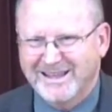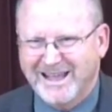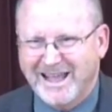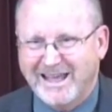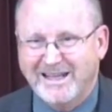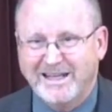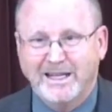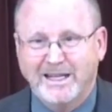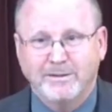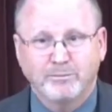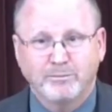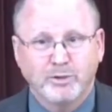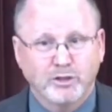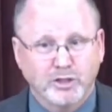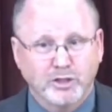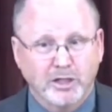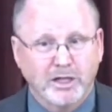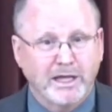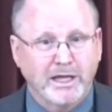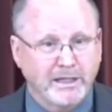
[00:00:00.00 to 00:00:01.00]
And it
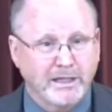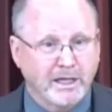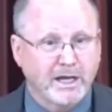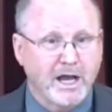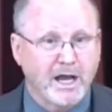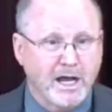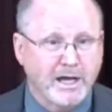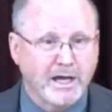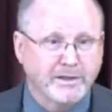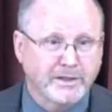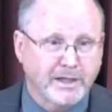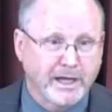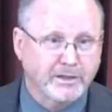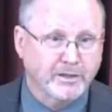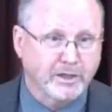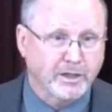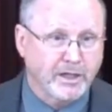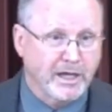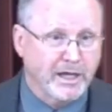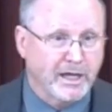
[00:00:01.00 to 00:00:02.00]
puts it in the context
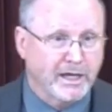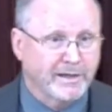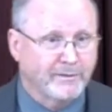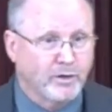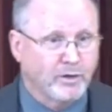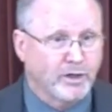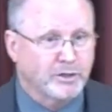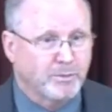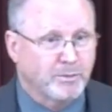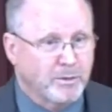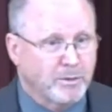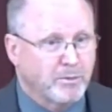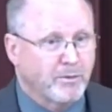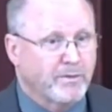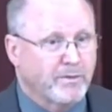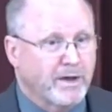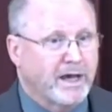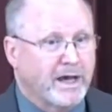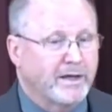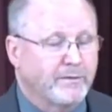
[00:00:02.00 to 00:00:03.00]
again of what's been
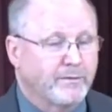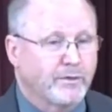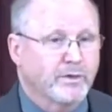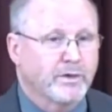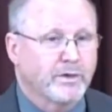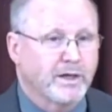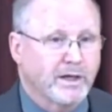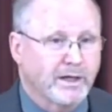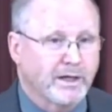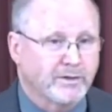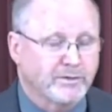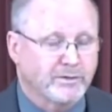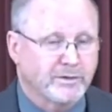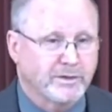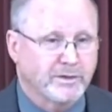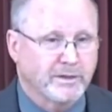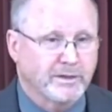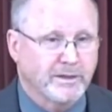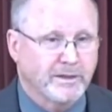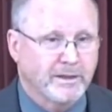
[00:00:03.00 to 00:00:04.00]
provided for us.
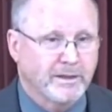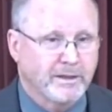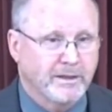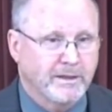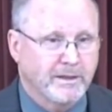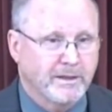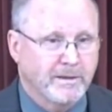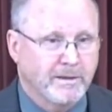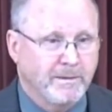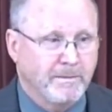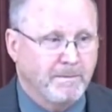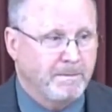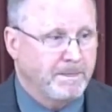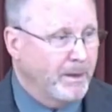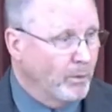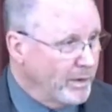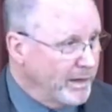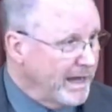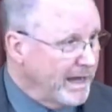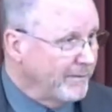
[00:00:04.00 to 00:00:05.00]

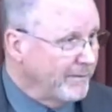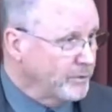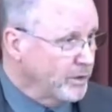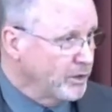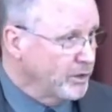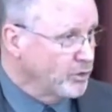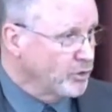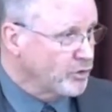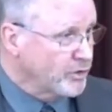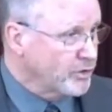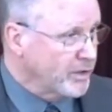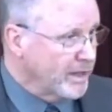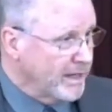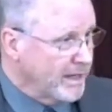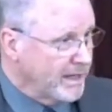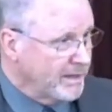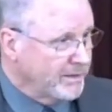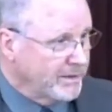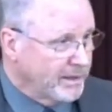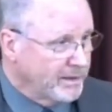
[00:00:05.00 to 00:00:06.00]
That we have to
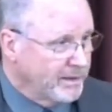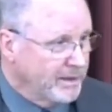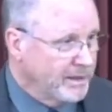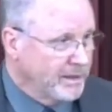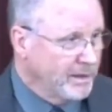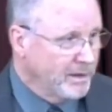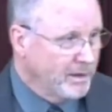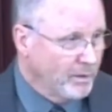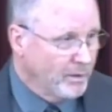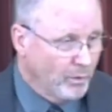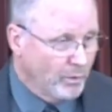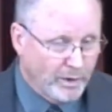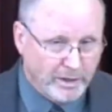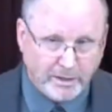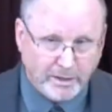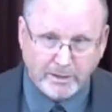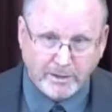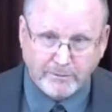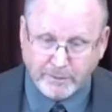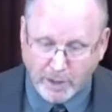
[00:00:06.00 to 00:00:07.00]
understand that we
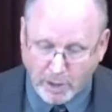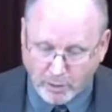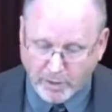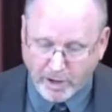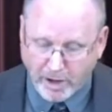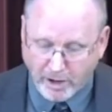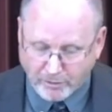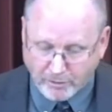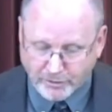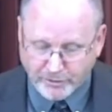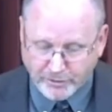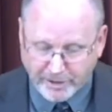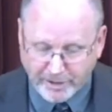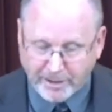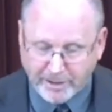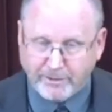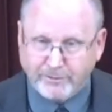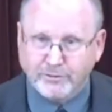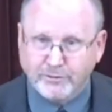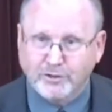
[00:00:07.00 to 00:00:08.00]
devote
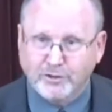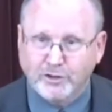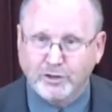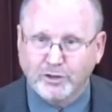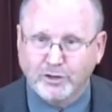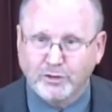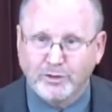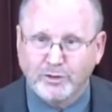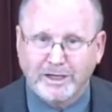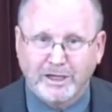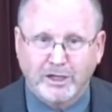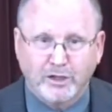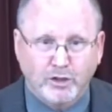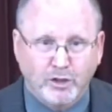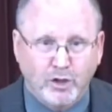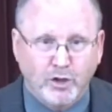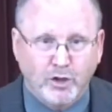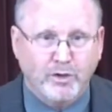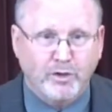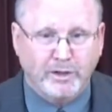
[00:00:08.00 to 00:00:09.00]
ourselves to
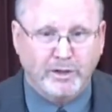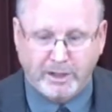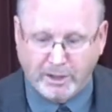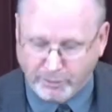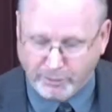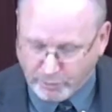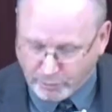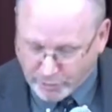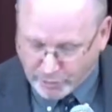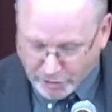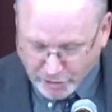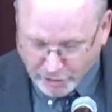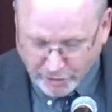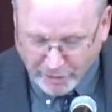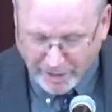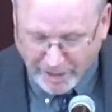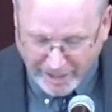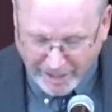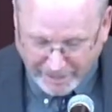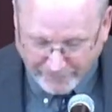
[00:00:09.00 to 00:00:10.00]
enduring through this
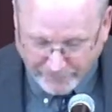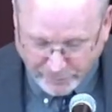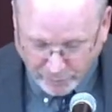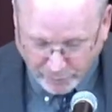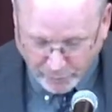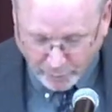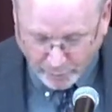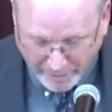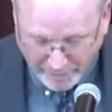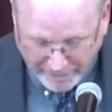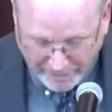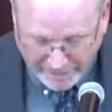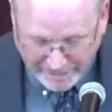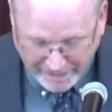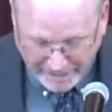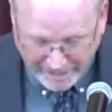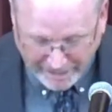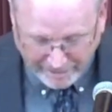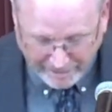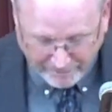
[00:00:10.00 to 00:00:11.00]
life so that we can
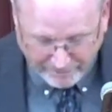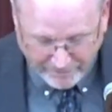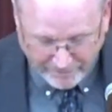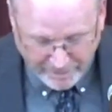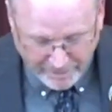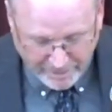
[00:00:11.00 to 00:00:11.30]
have